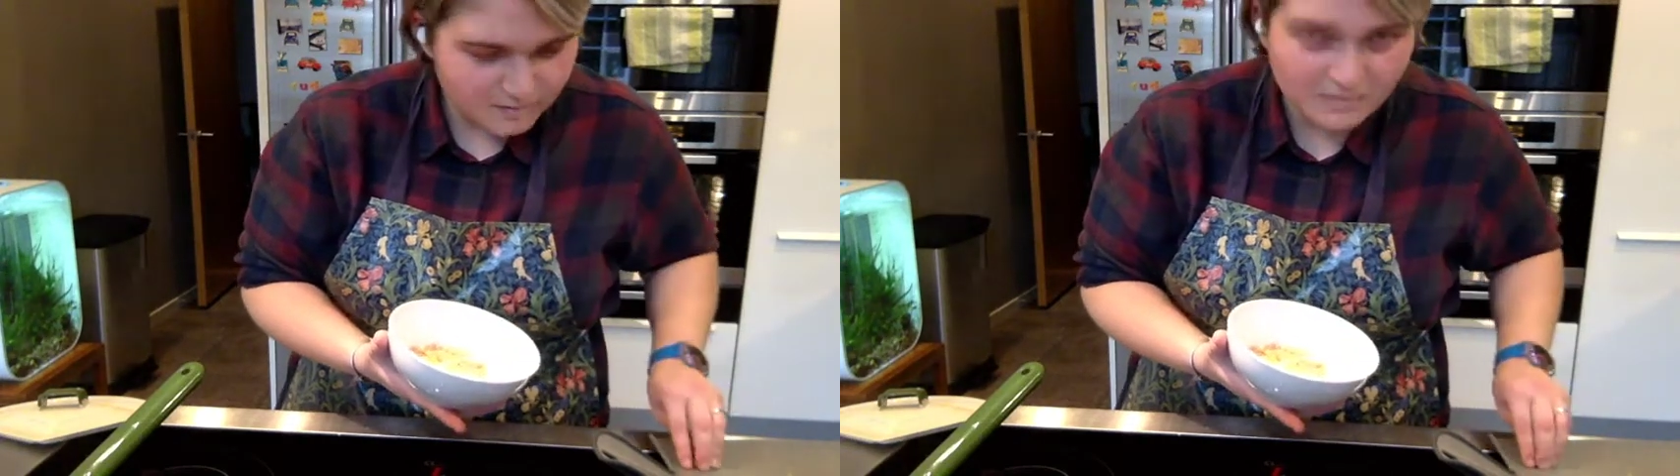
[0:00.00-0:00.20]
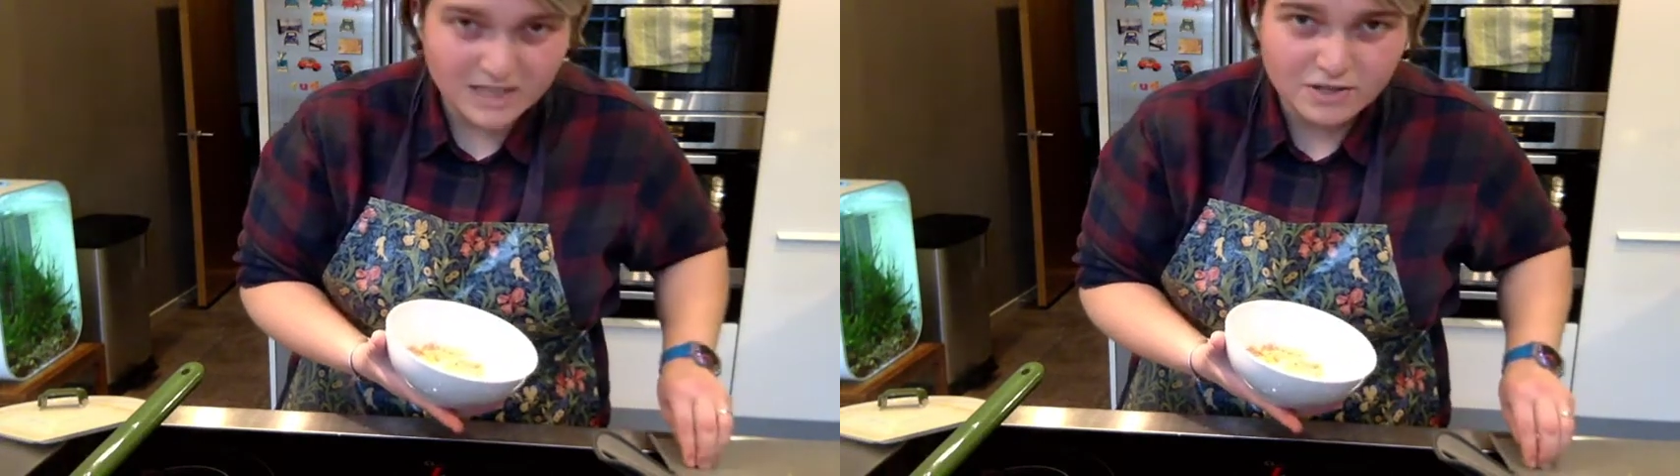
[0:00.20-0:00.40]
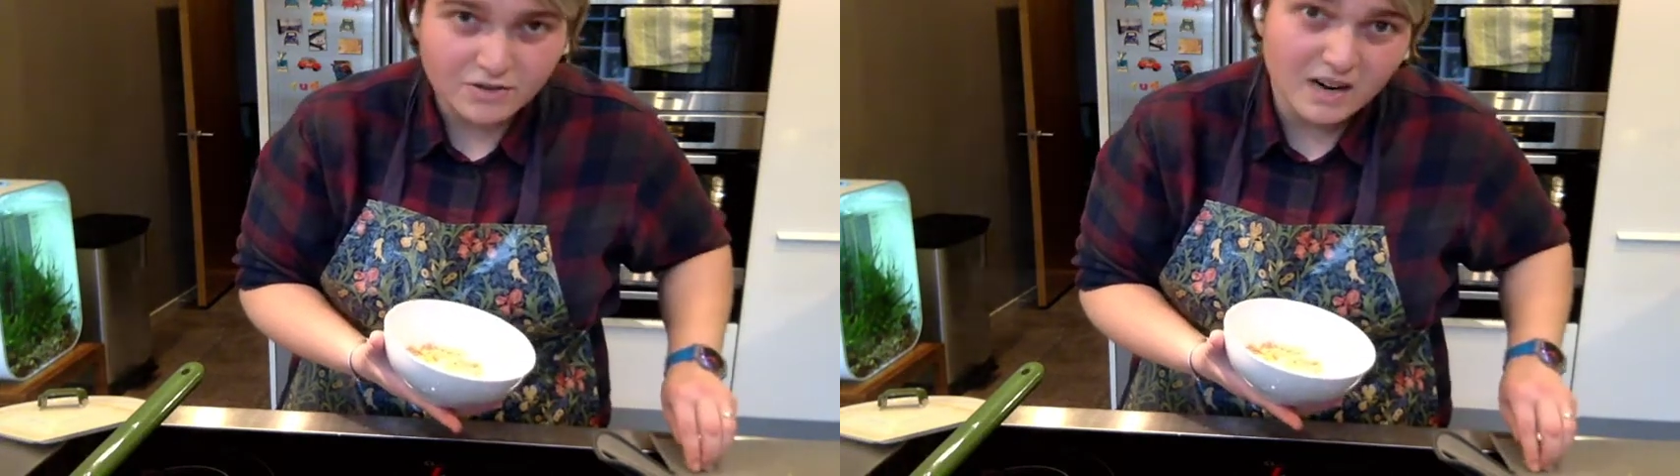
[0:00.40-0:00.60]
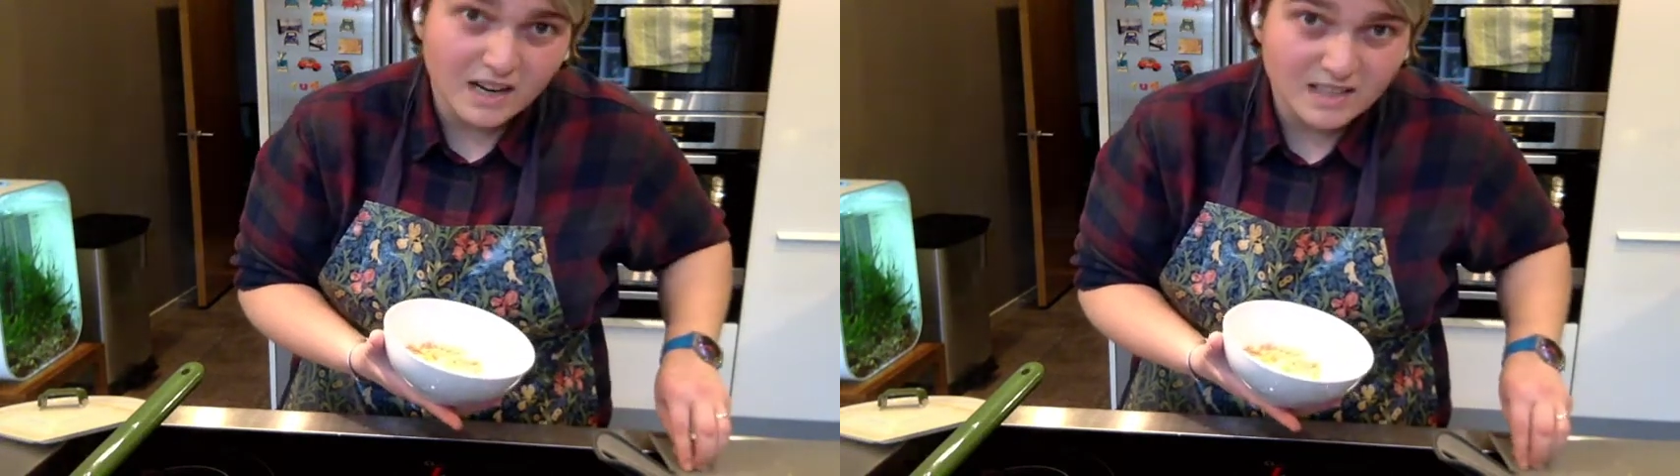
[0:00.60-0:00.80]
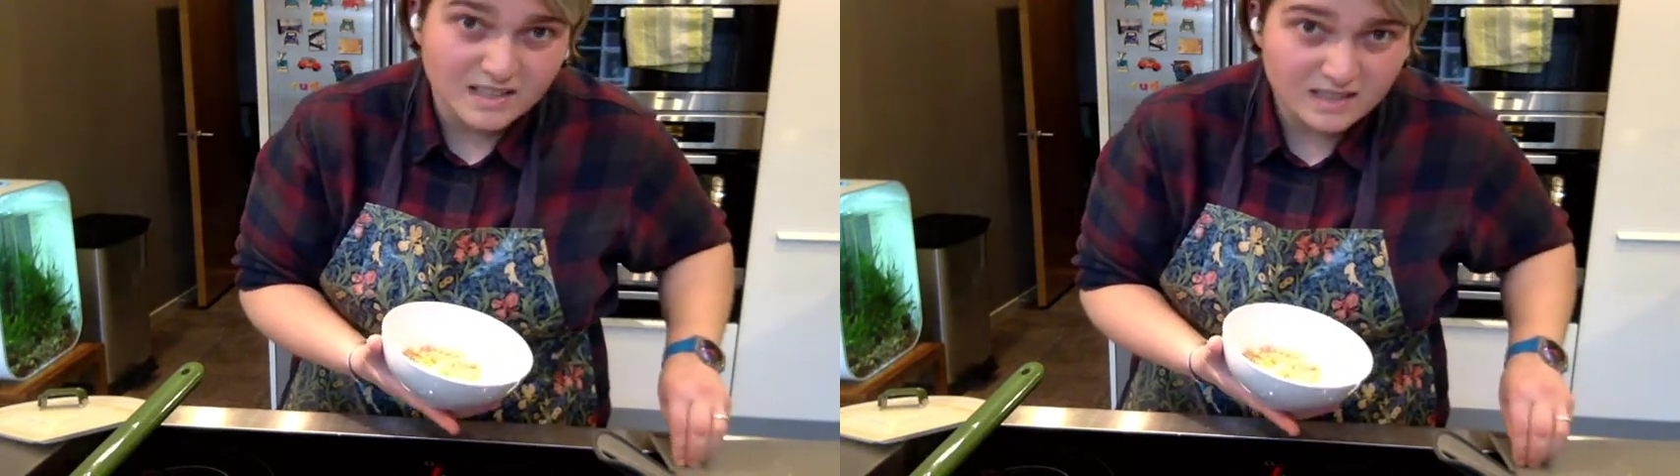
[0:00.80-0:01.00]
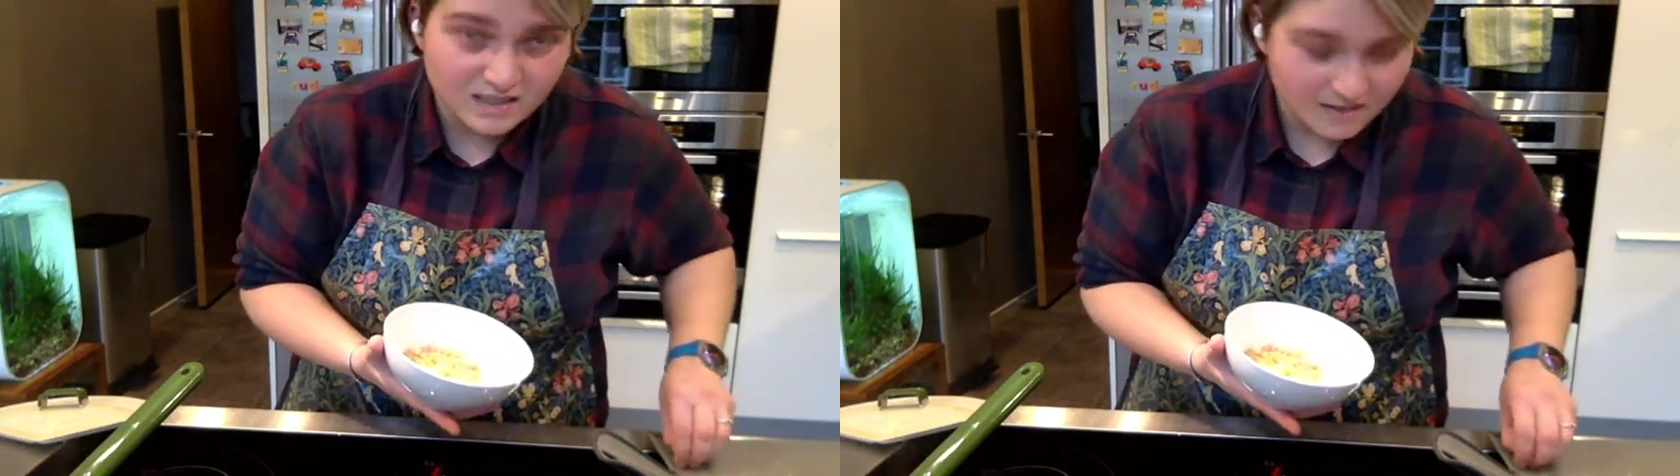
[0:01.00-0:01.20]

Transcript: makes you cry less.